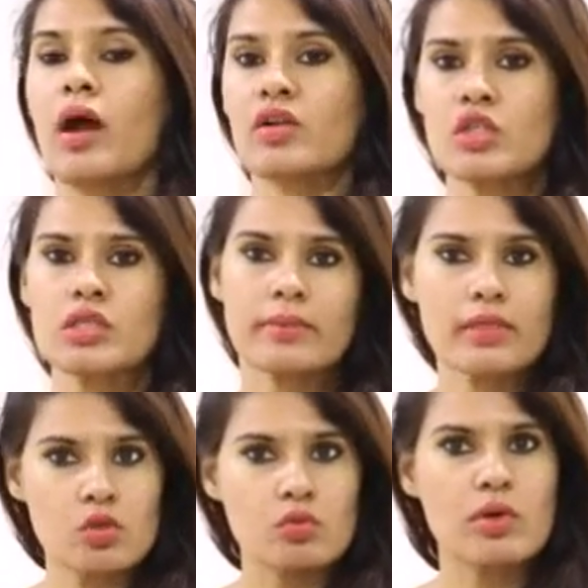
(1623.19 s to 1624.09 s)
the partnership
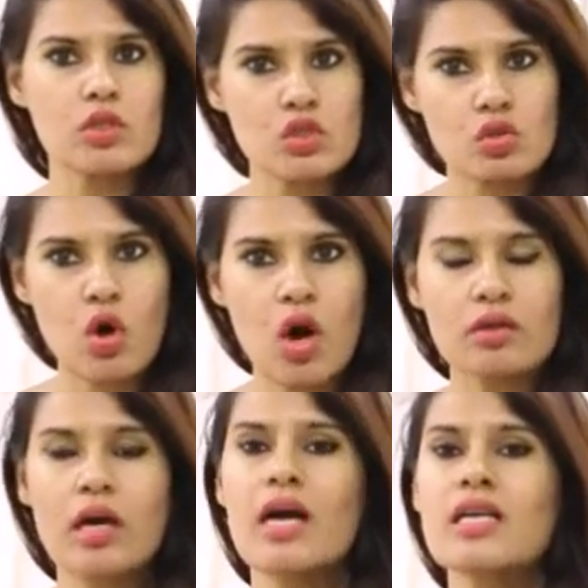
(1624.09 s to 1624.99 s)
issue was
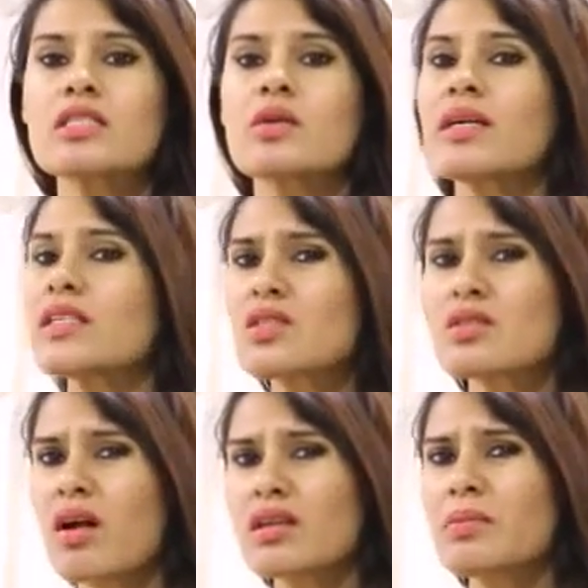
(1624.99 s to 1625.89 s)
wrong. So
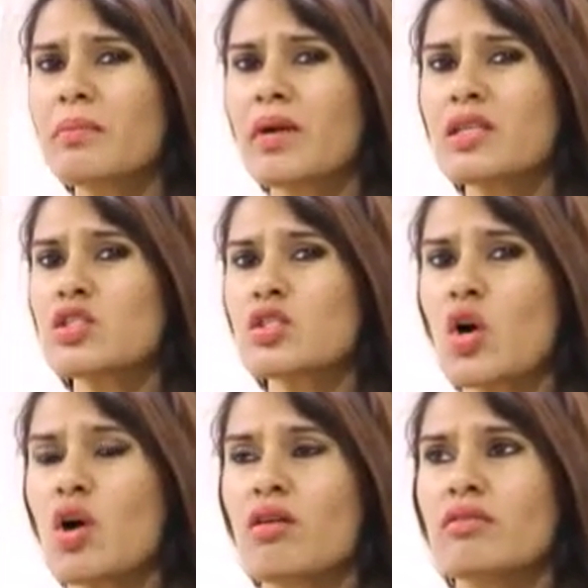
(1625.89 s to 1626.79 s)
it's not much
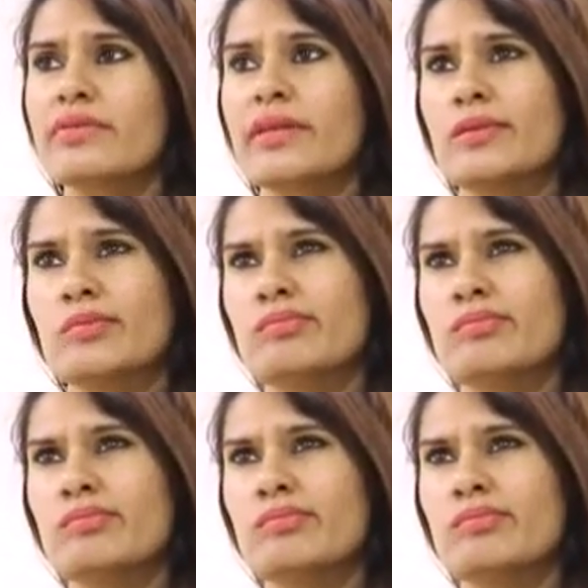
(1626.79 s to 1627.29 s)
of